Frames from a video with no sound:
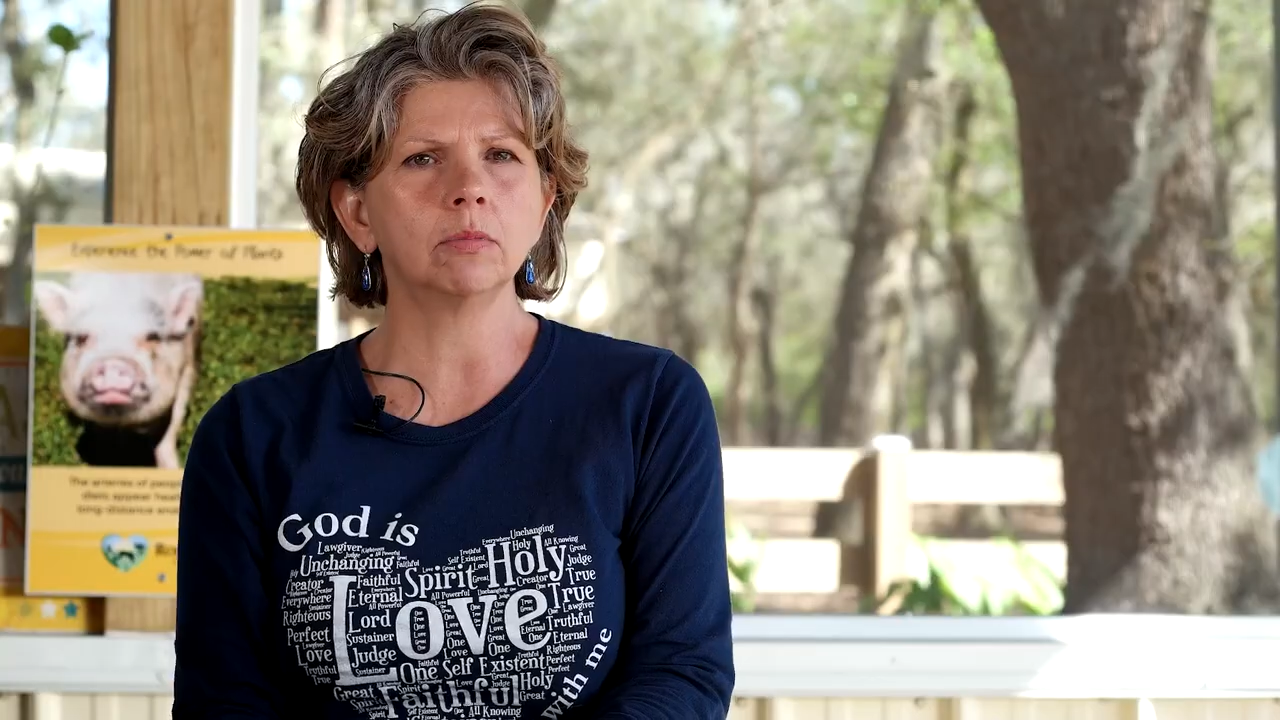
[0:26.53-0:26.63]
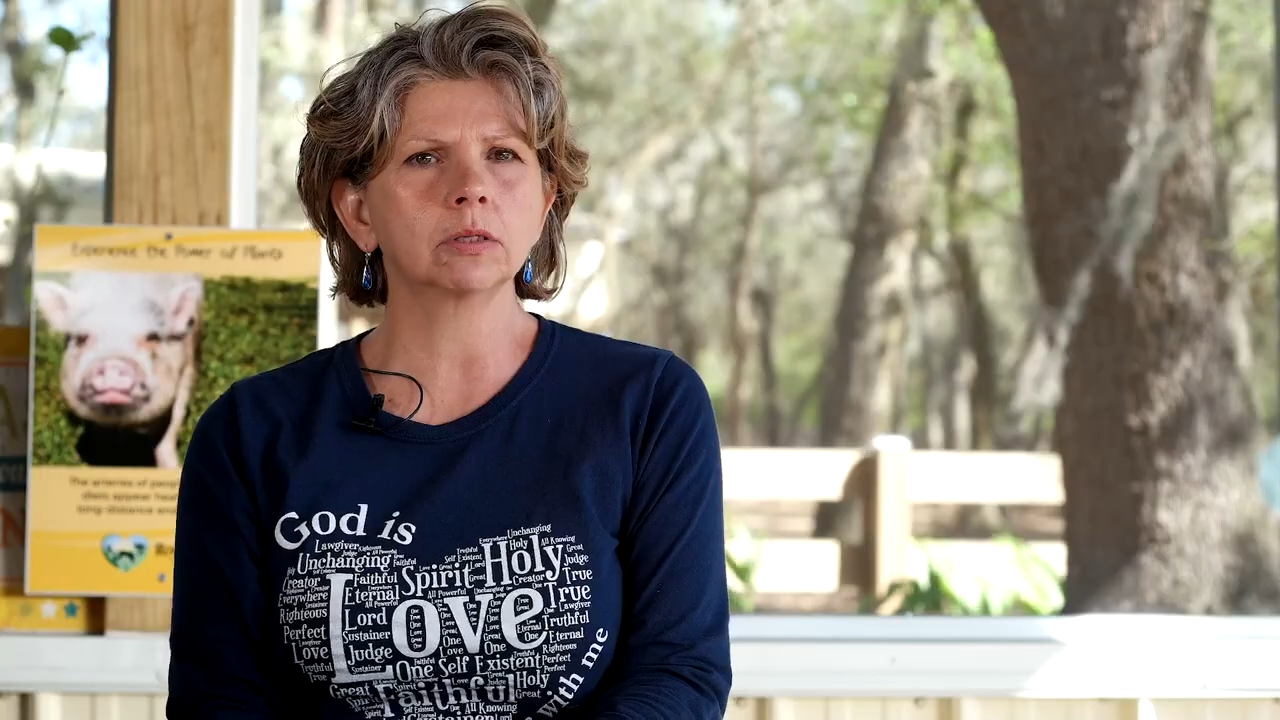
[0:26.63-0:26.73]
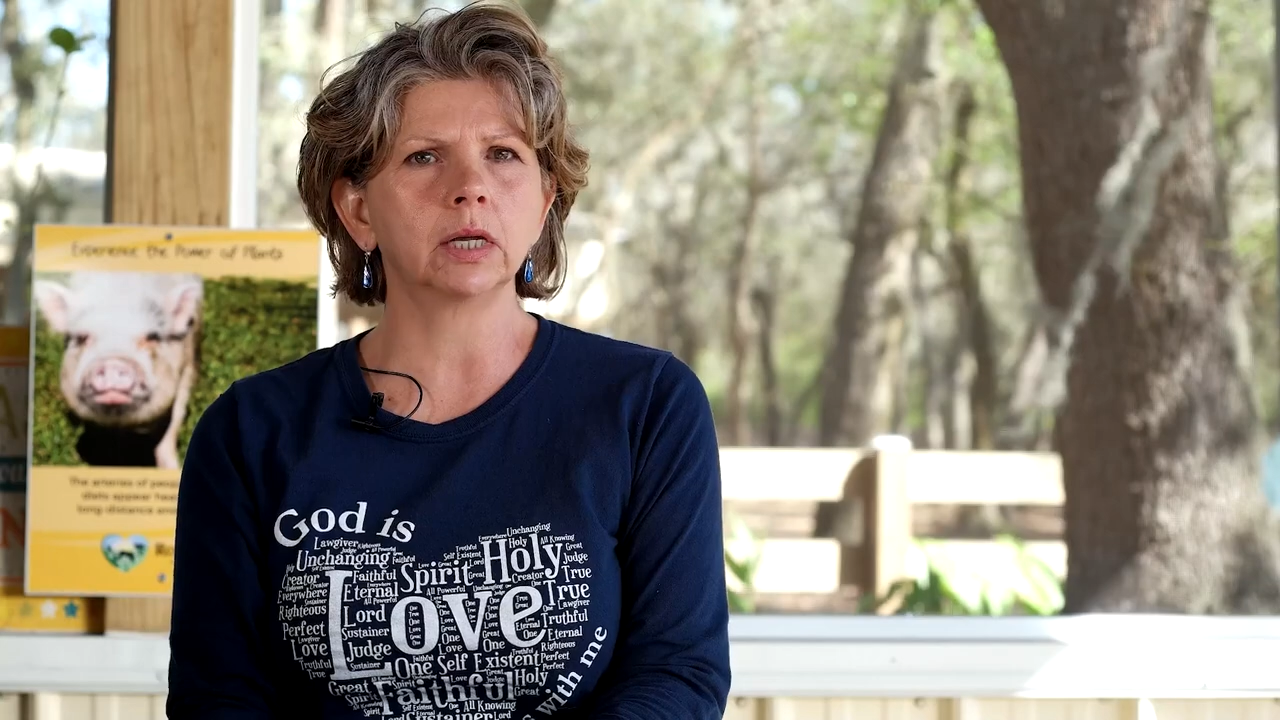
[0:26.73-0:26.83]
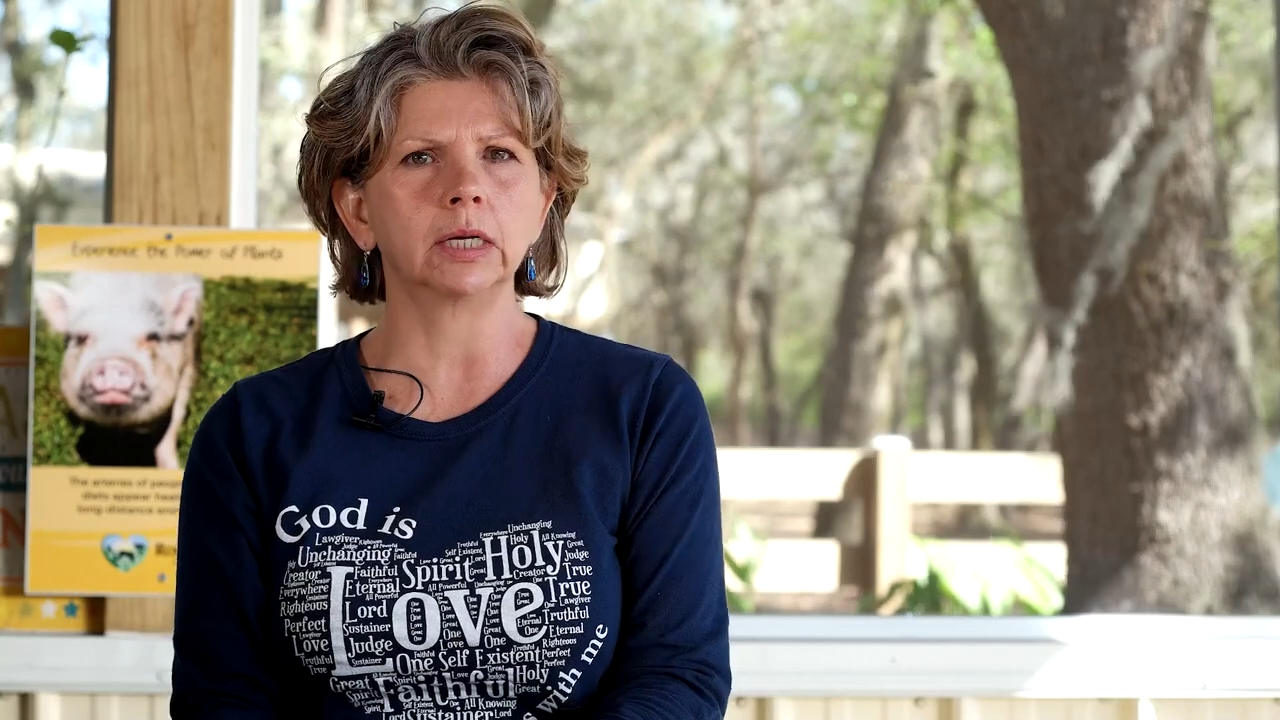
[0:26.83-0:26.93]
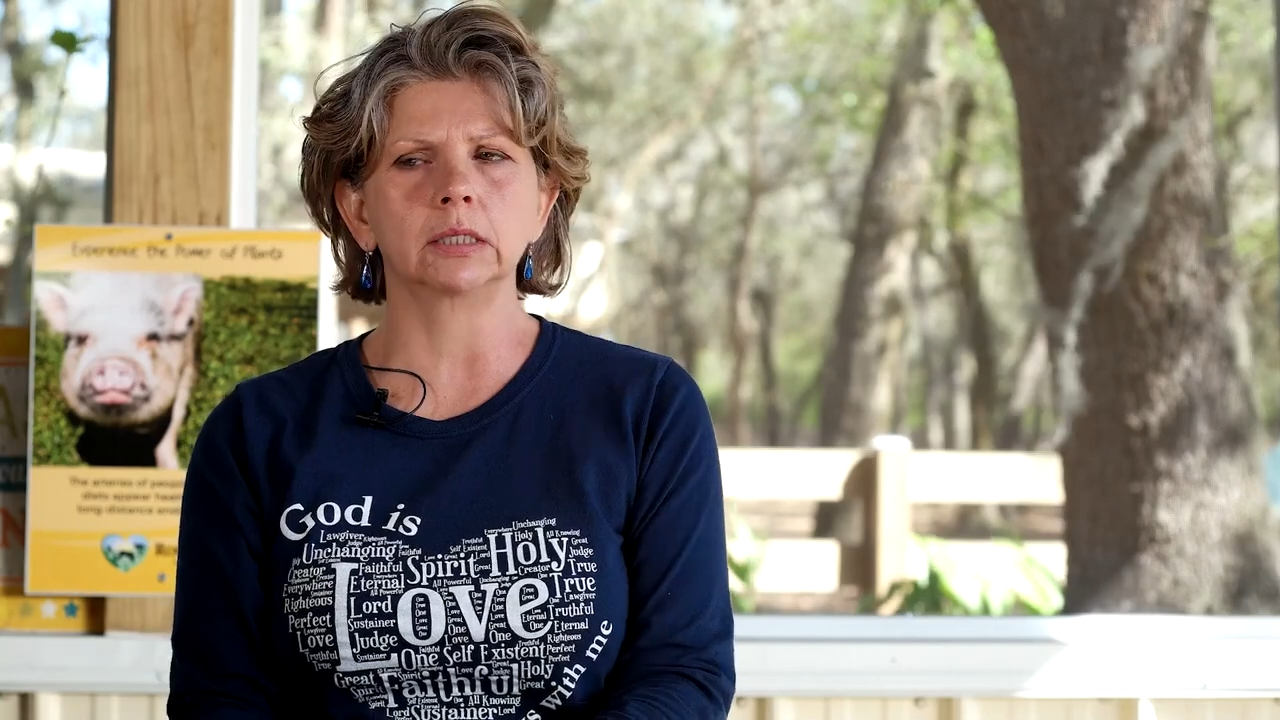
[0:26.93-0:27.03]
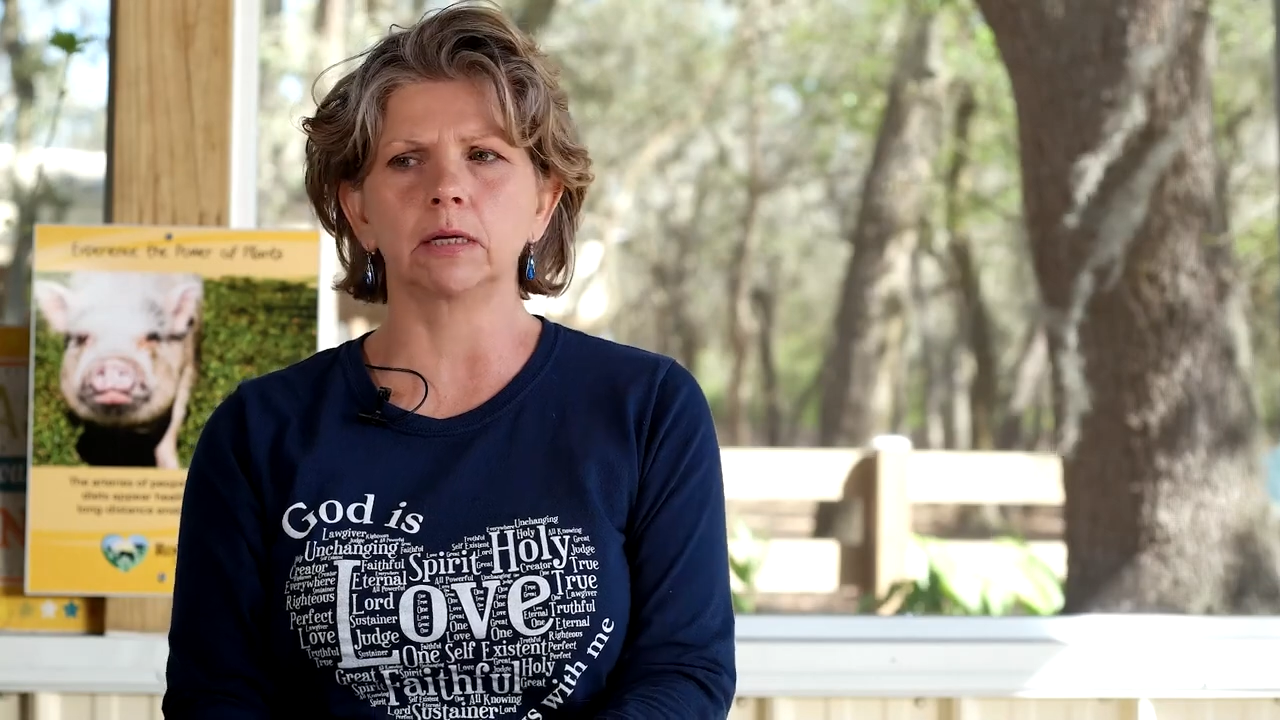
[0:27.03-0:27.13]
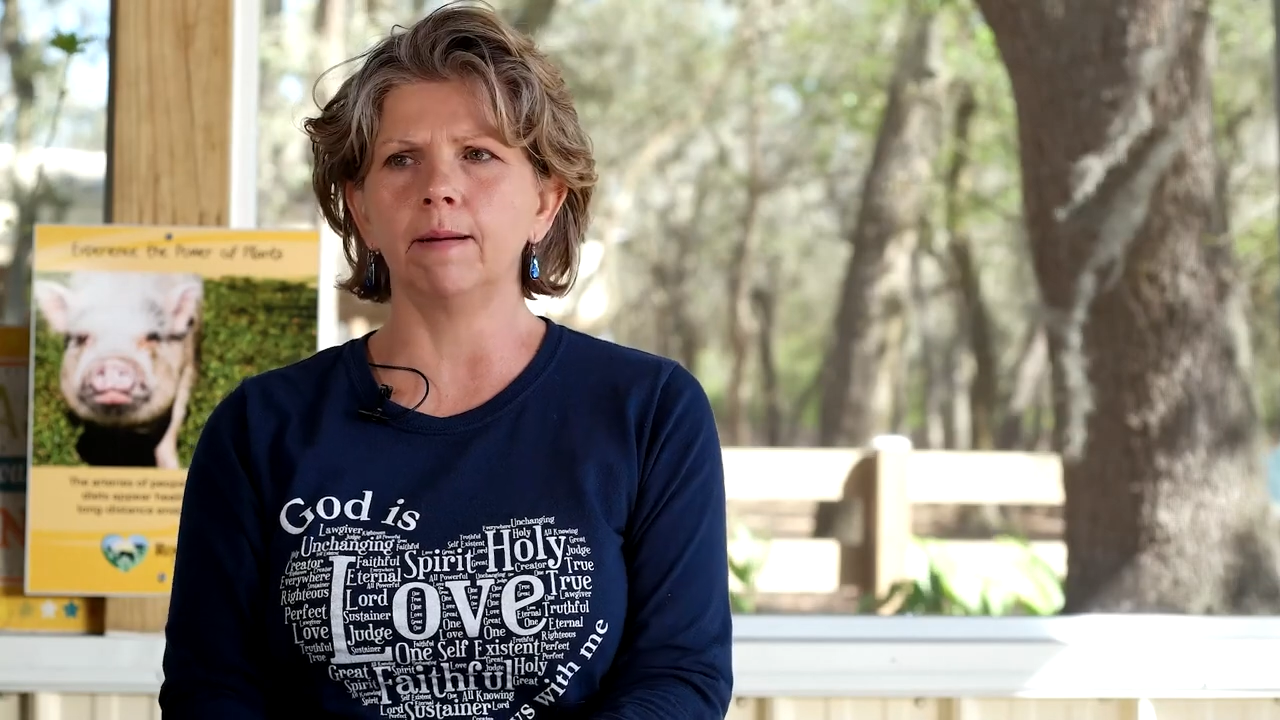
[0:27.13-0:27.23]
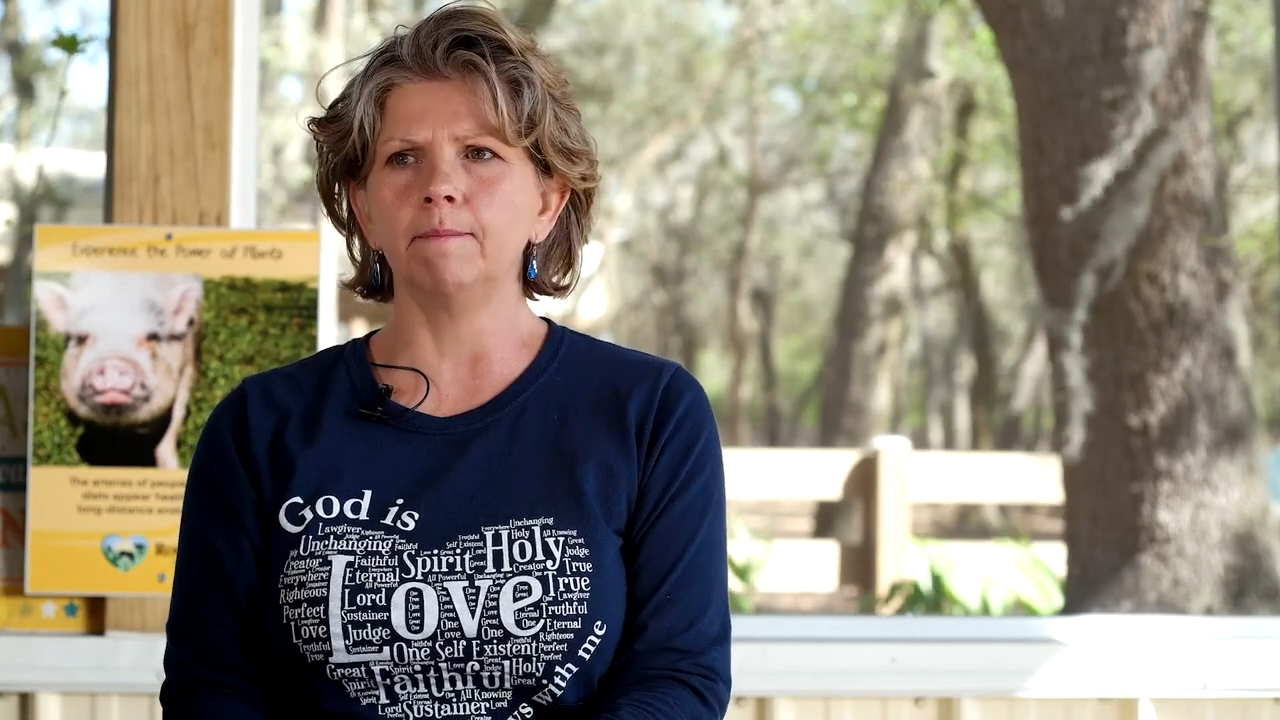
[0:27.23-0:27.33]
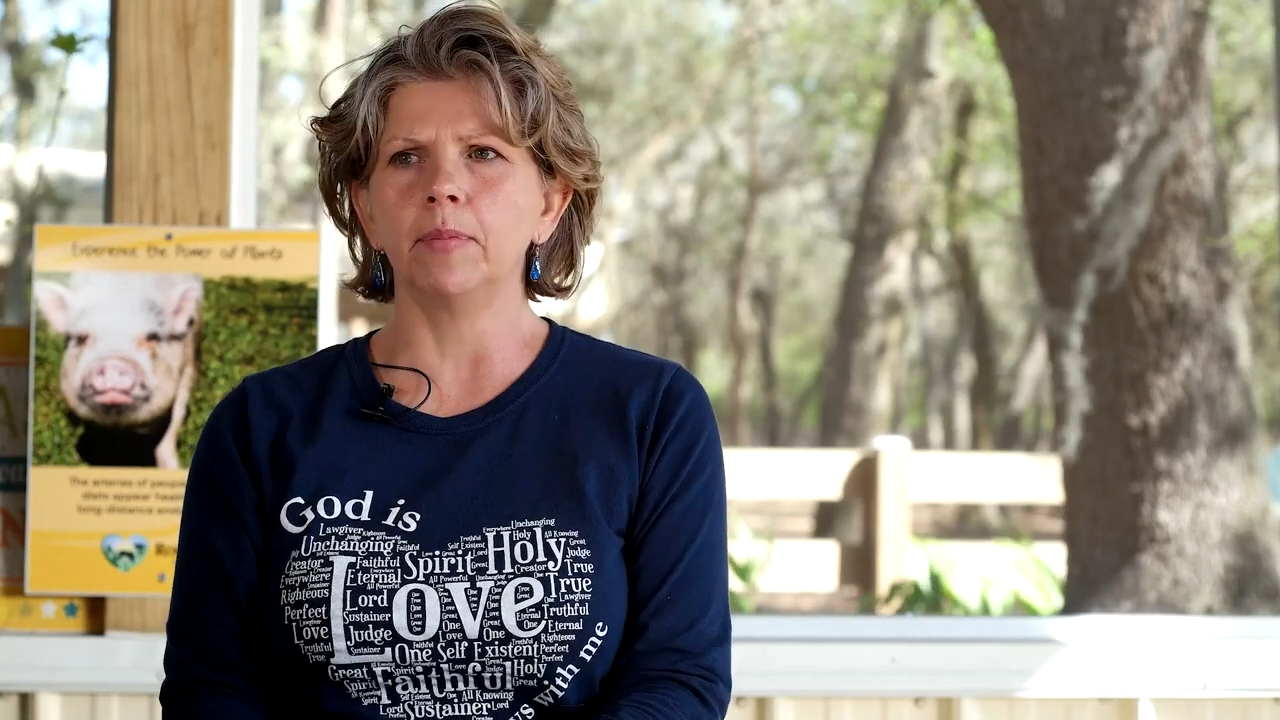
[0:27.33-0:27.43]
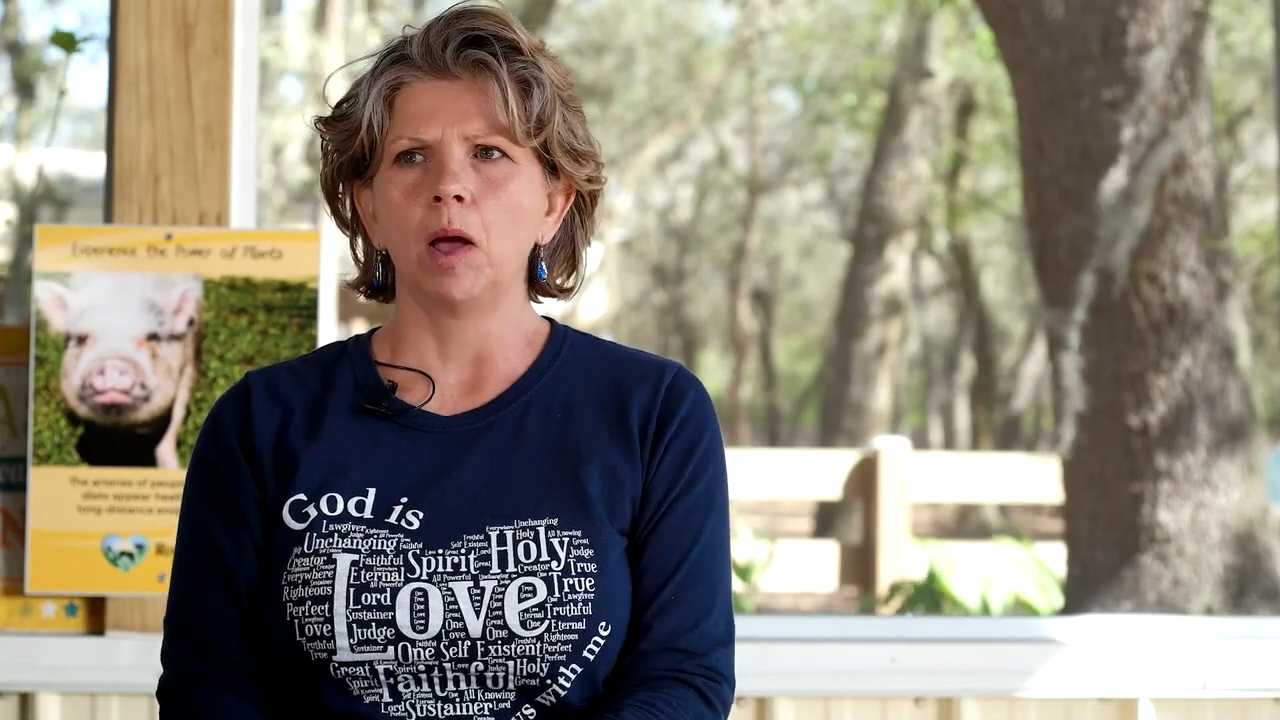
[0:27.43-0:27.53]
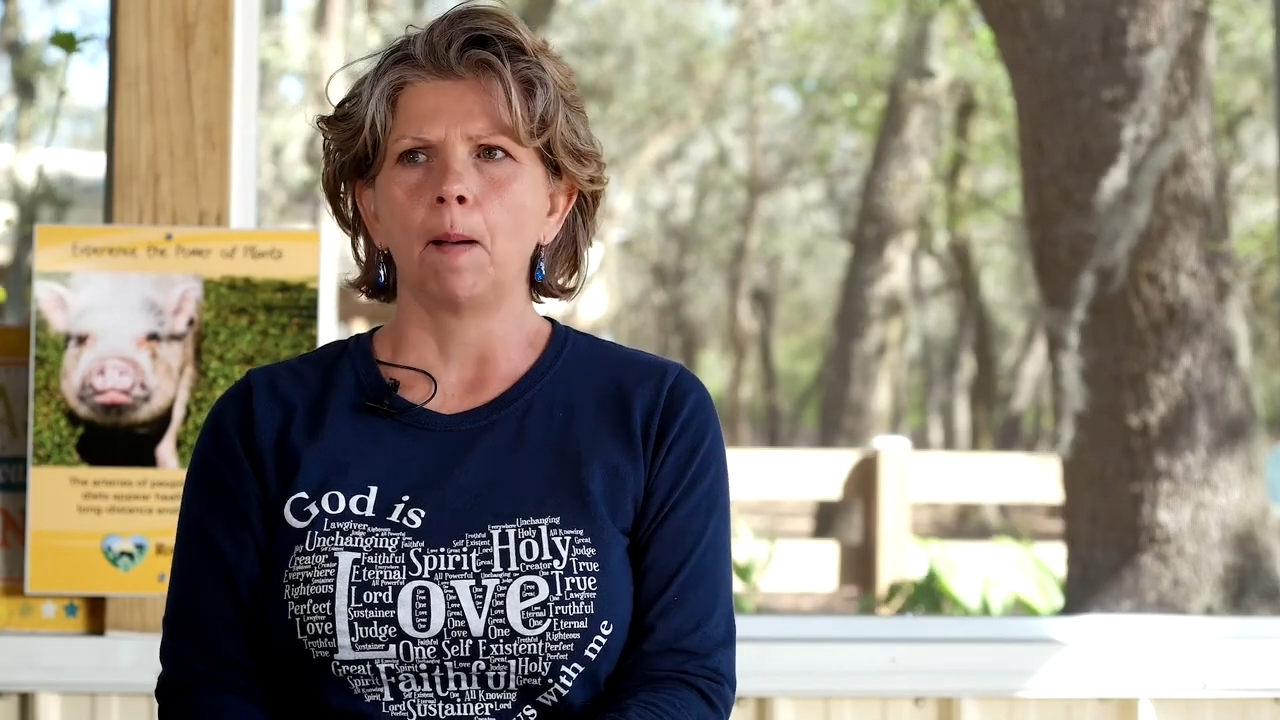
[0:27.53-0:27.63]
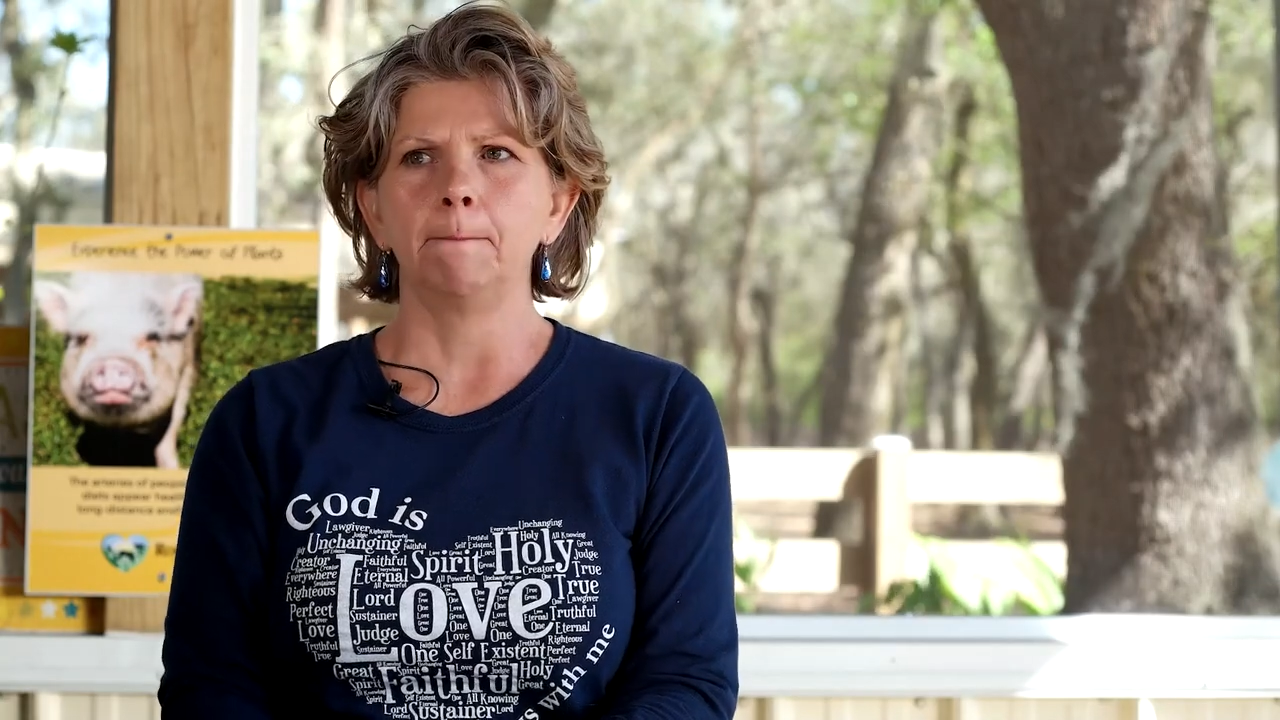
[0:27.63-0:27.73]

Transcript: almost like some